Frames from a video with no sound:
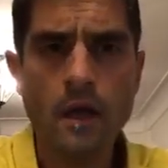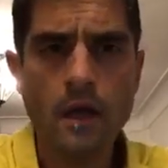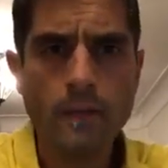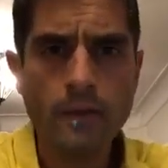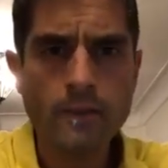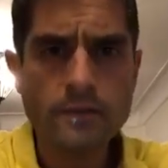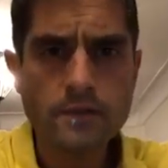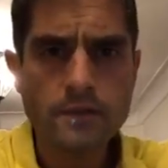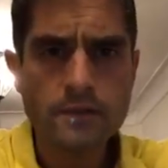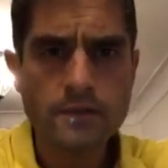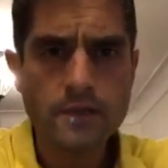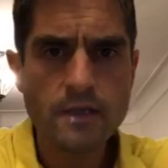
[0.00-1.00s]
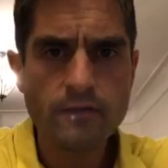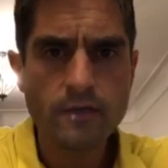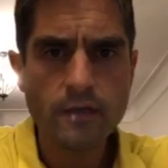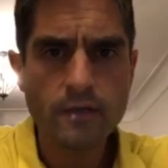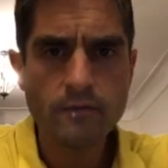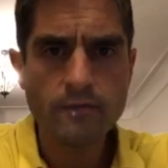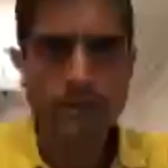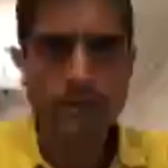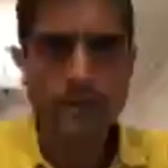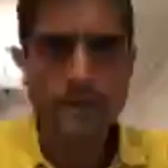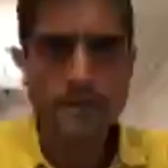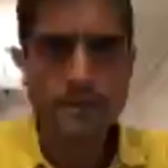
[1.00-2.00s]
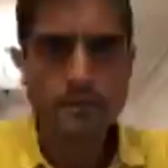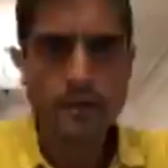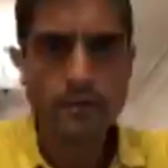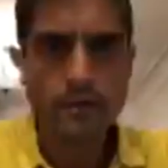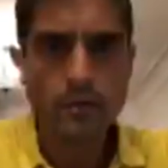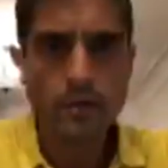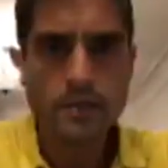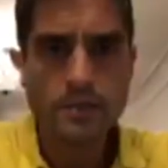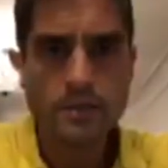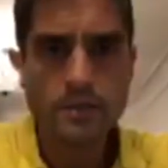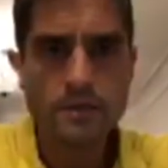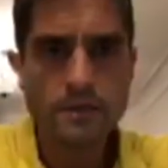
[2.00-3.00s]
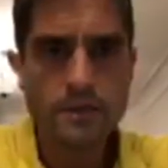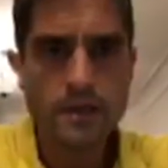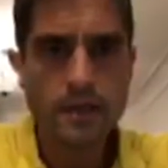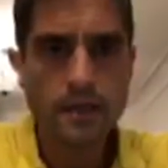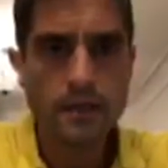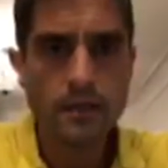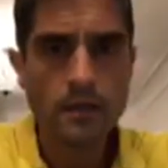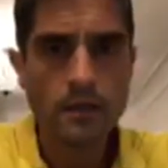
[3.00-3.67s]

I'm just going to see if I can find some other questions here.